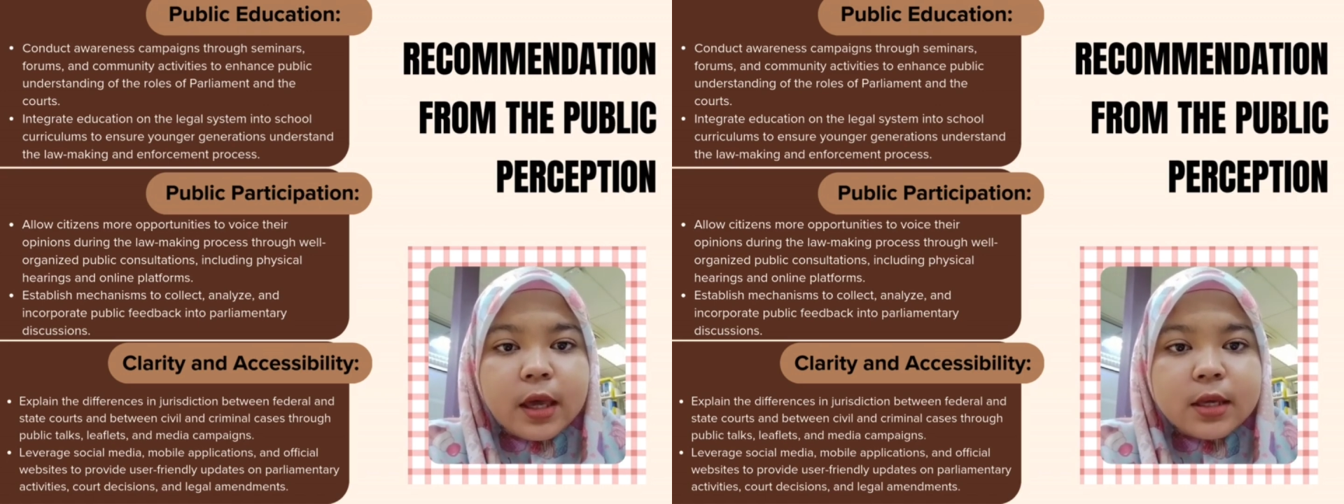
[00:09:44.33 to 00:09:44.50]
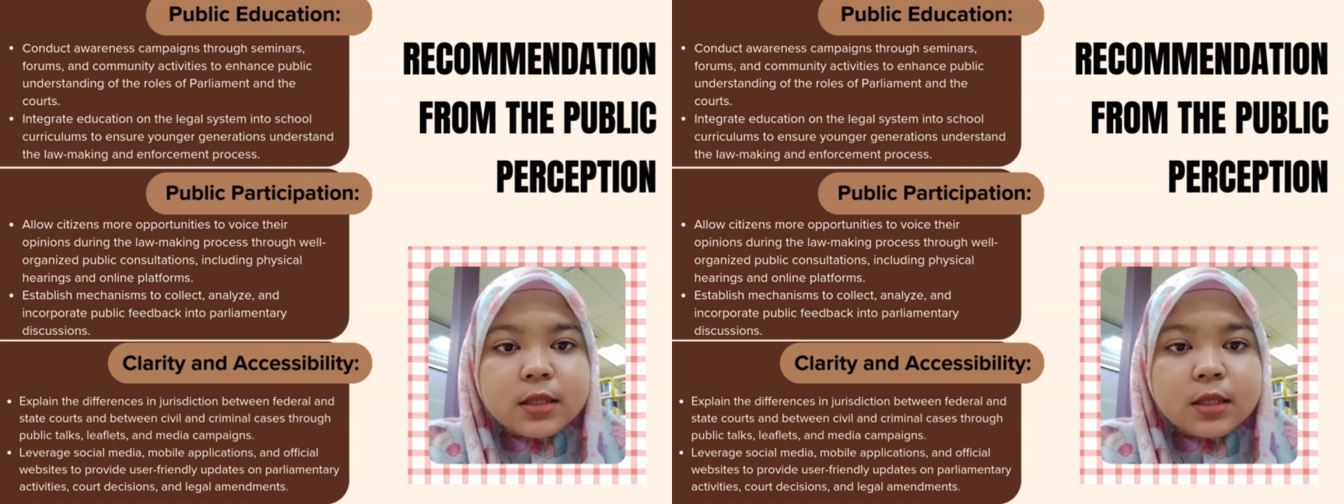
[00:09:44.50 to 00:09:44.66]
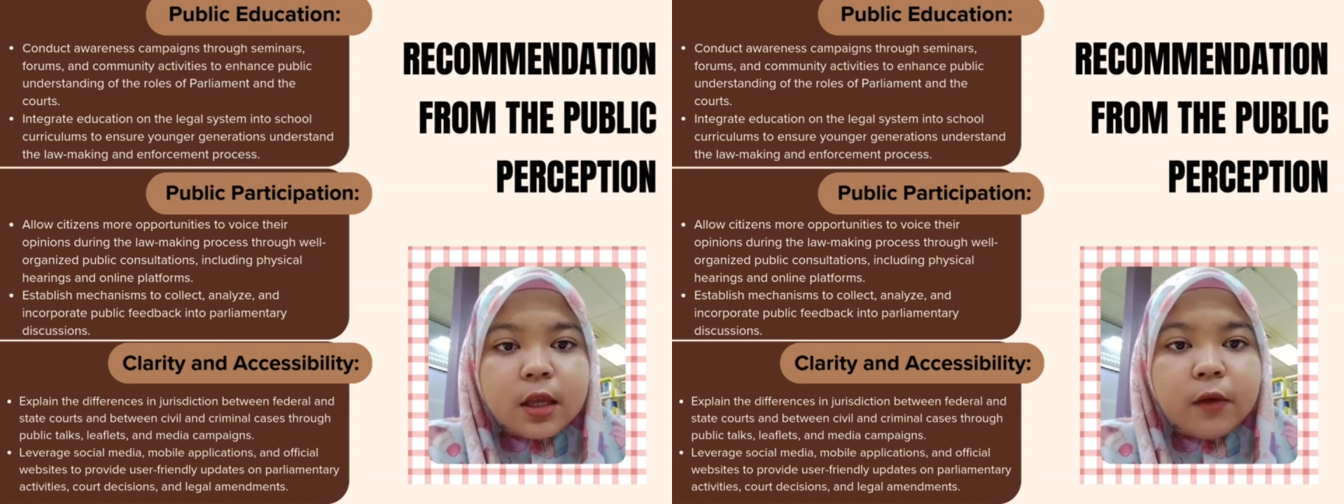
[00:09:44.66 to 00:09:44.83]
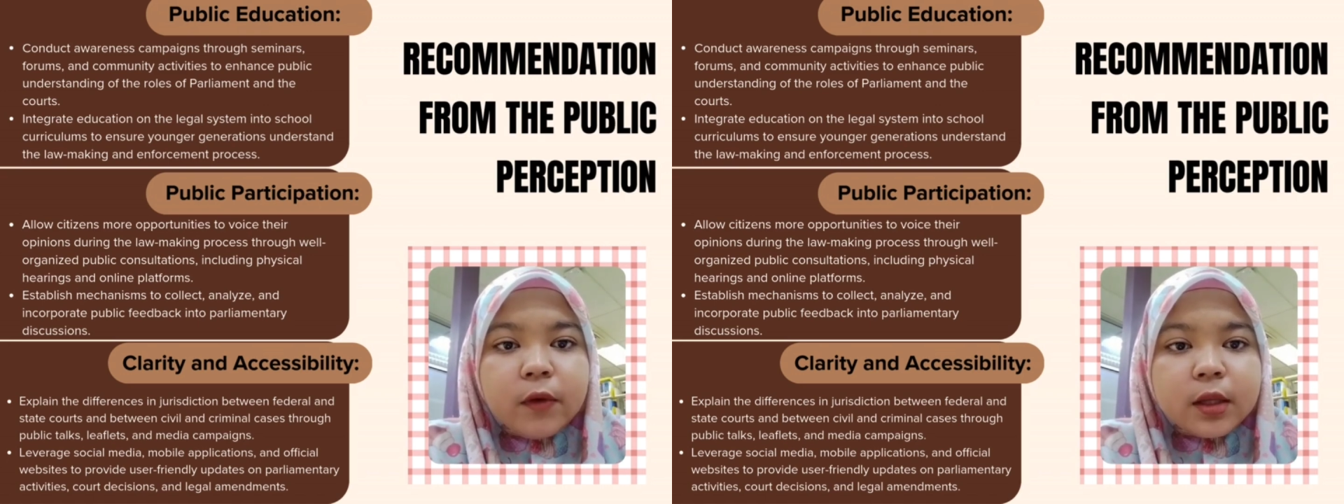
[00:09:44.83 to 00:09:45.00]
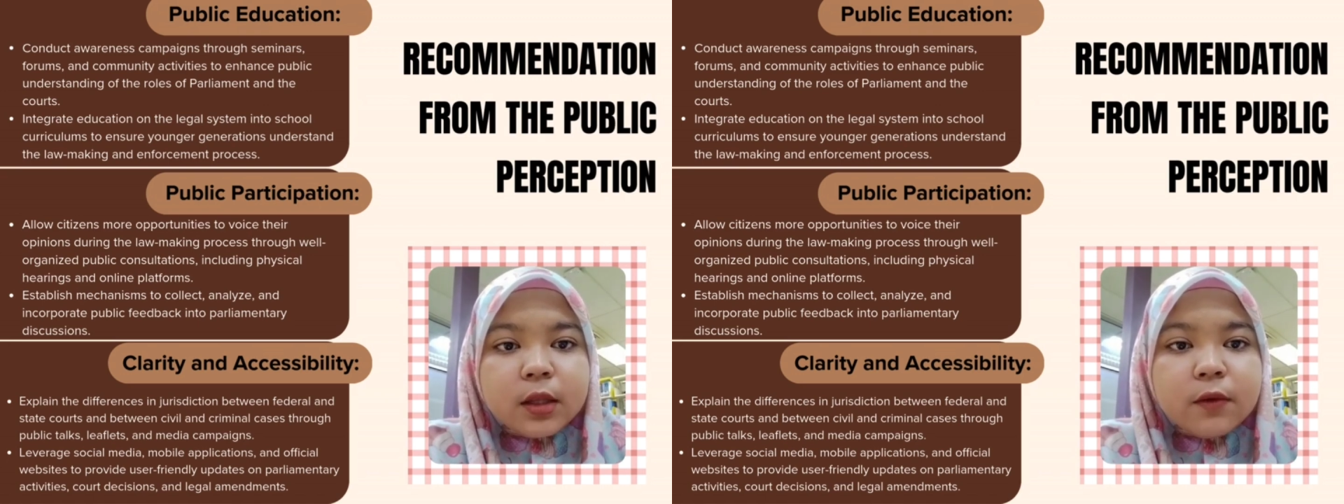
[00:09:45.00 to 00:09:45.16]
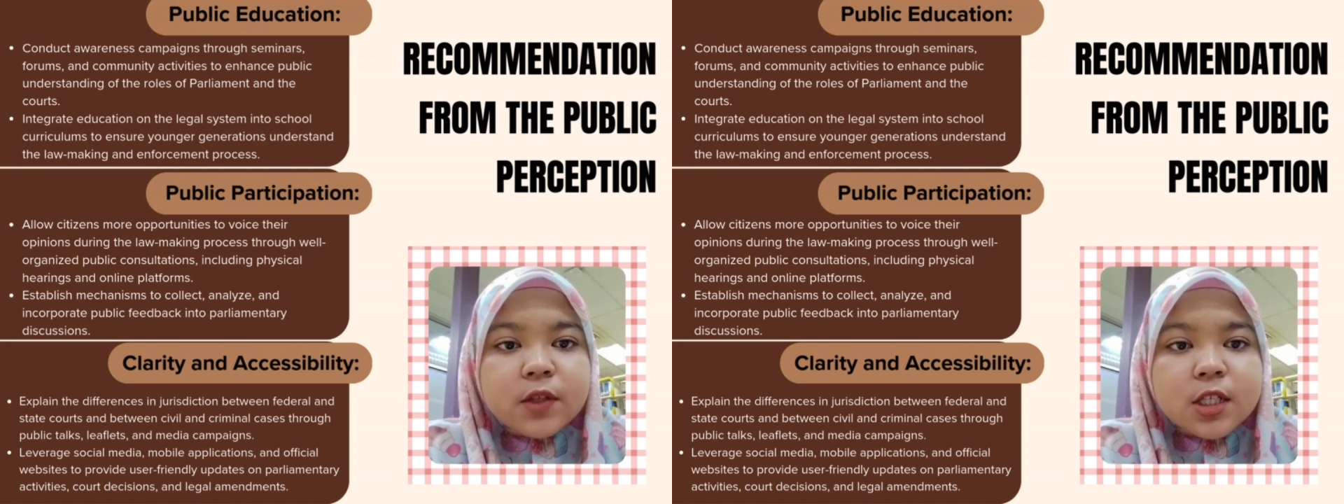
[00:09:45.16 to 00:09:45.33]
as
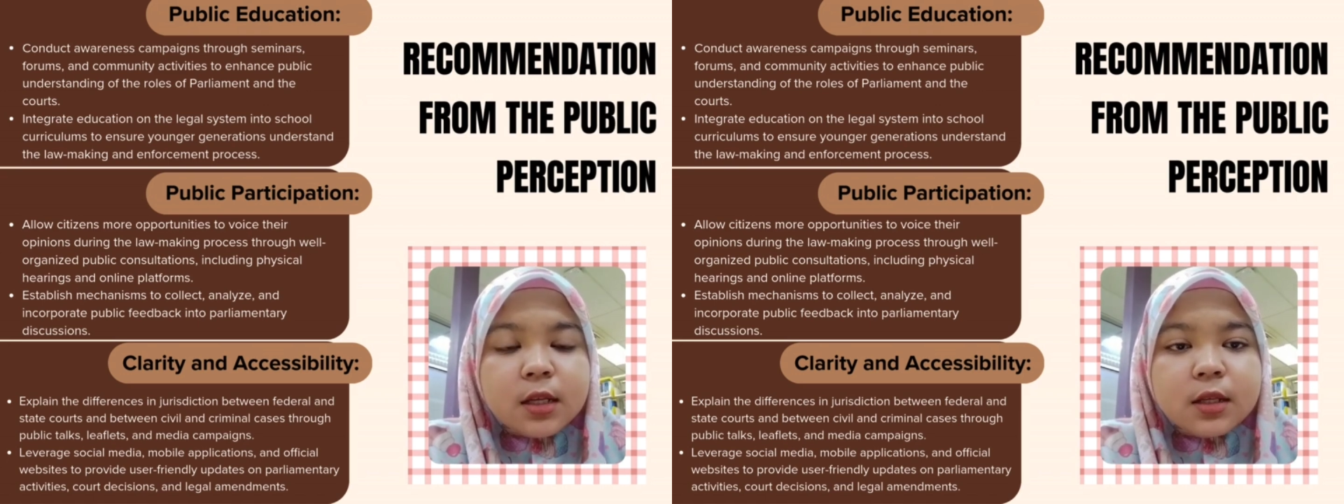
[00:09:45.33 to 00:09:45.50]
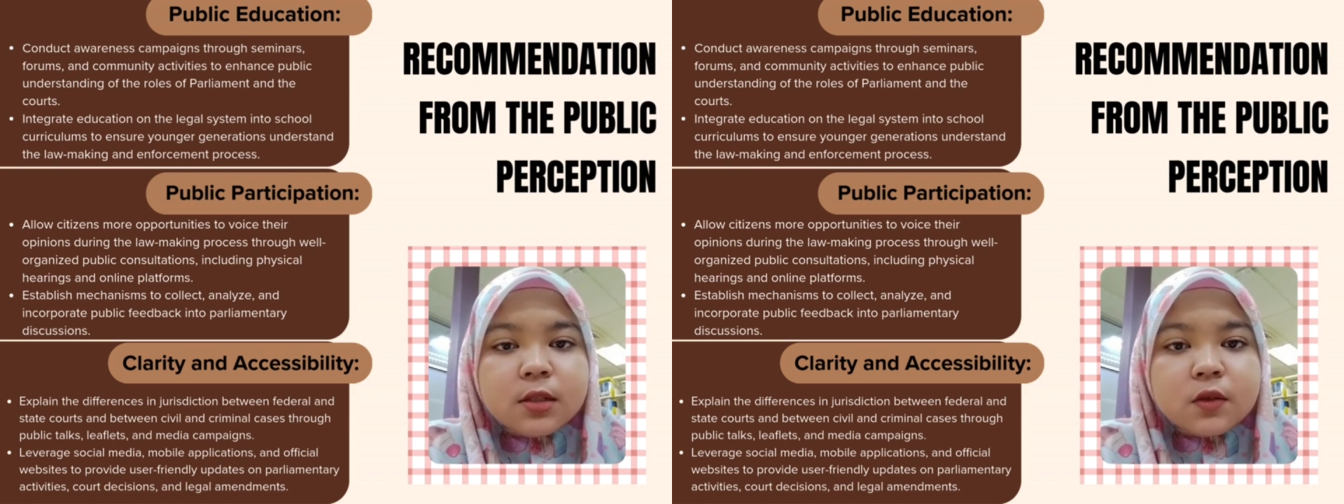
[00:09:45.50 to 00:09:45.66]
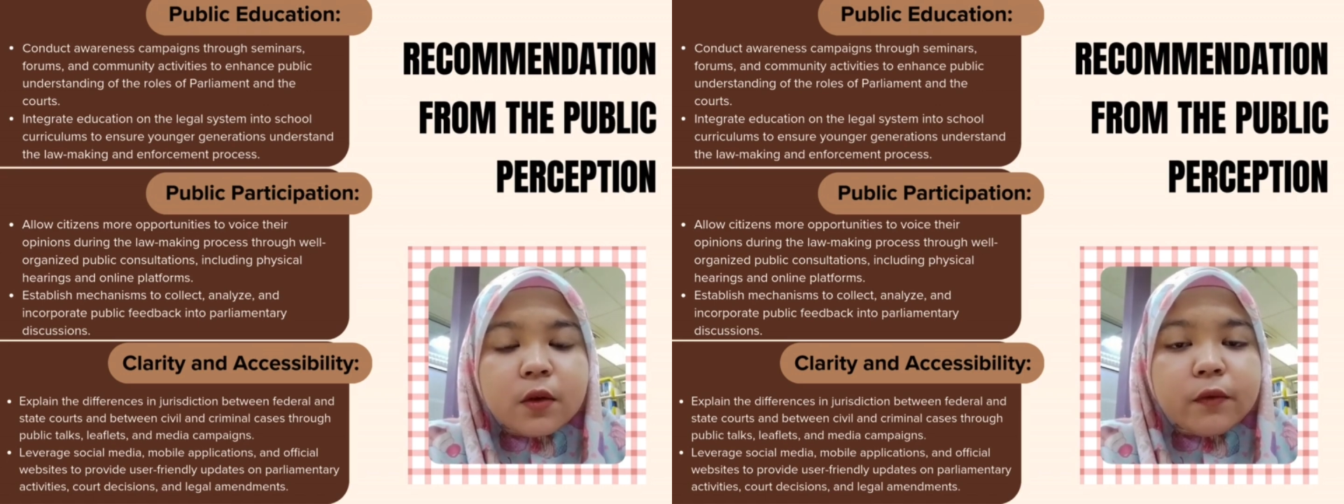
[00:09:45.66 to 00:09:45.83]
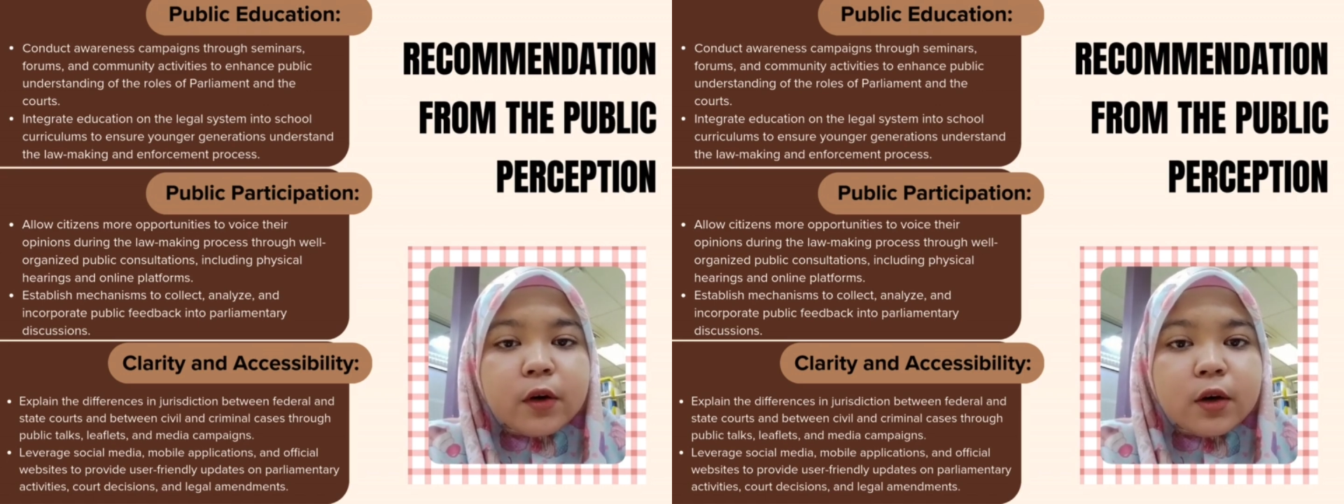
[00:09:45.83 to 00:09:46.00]
effective channels